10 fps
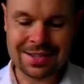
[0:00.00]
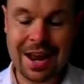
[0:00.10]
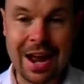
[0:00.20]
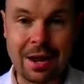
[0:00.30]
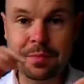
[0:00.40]

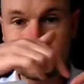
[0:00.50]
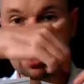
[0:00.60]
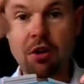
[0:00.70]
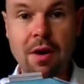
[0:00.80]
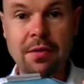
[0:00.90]

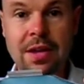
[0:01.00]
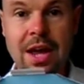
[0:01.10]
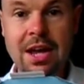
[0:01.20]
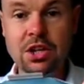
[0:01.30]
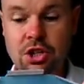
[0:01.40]
tabs around
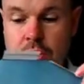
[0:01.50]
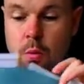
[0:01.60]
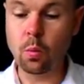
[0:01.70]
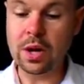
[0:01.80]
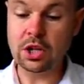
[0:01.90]
the edge,
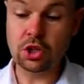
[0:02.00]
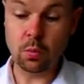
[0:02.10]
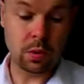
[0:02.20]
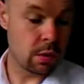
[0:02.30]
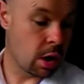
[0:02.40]

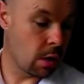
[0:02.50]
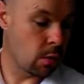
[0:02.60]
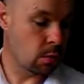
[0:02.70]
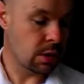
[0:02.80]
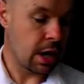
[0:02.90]
which will
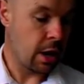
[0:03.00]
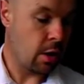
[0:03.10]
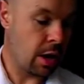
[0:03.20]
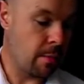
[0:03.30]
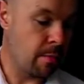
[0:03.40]
hold
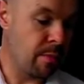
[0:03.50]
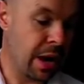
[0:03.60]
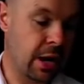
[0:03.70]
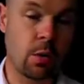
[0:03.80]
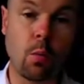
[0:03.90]
our
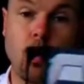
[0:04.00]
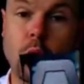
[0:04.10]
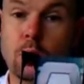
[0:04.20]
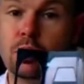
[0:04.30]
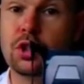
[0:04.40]
back
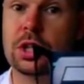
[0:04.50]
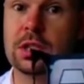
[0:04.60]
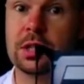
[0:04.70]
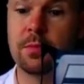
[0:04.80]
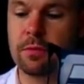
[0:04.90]
walls
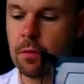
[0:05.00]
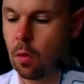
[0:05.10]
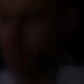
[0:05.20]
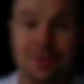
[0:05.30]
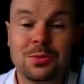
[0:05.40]
just as
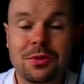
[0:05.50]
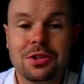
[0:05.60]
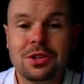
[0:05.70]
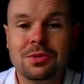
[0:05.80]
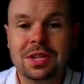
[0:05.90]
before. And because
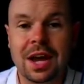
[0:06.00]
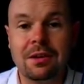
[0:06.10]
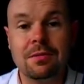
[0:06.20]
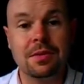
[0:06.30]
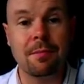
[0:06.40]
we're on the new
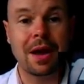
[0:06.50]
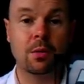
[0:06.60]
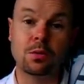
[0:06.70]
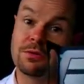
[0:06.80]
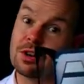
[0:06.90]
scale, the
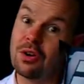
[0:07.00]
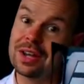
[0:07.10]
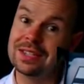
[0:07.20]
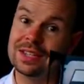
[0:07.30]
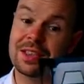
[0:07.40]
back walls are a
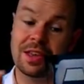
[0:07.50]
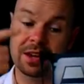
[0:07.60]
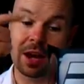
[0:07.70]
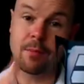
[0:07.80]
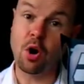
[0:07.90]
lot easier.
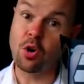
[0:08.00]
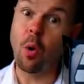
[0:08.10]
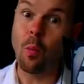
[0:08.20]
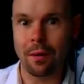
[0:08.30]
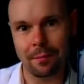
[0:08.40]
They come on
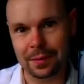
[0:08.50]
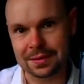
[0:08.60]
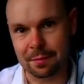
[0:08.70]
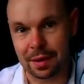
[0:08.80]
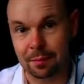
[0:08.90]
one
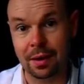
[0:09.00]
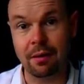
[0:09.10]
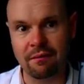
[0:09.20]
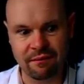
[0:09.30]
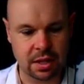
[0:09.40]
piece of
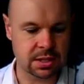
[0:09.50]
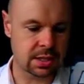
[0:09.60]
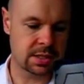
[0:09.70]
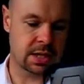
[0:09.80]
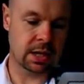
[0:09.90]
paper.
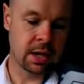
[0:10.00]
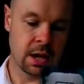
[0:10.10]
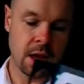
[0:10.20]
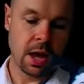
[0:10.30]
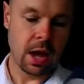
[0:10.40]
Fantastic.
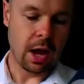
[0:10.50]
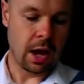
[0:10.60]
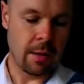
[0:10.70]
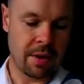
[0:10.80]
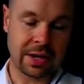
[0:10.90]

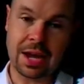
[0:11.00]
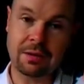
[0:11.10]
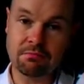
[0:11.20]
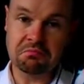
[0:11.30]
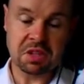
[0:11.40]

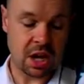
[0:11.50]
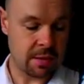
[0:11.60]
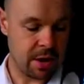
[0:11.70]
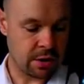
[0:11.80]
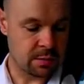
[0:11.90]
Again,
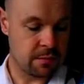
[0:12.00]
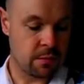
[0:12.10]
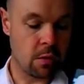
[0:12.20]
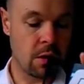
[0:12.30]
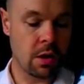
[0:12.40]
cut them out as
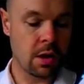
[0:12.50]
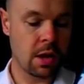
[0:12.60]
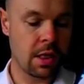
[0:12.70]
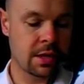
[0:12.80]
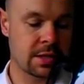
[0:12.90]
before.
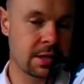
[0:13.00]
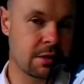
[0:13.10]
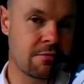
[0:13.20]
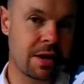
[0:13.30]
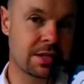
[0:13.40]
There's a
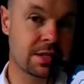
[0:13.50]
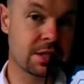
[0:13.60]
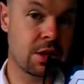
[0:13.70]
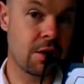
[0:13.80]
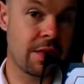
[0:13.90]
little red
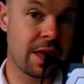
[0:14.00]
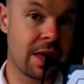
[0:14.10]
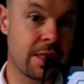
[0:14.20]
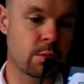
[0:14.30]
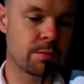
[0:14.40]
slot
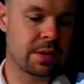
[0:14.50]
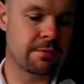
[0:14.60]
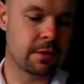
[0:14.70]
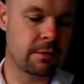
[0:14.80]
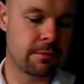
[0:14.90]
there that would
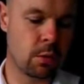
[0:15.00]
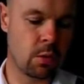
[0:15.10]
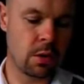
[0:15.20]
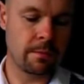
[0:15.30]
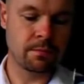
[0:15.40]
be for the
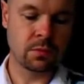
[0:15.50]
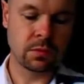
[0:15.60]
floor,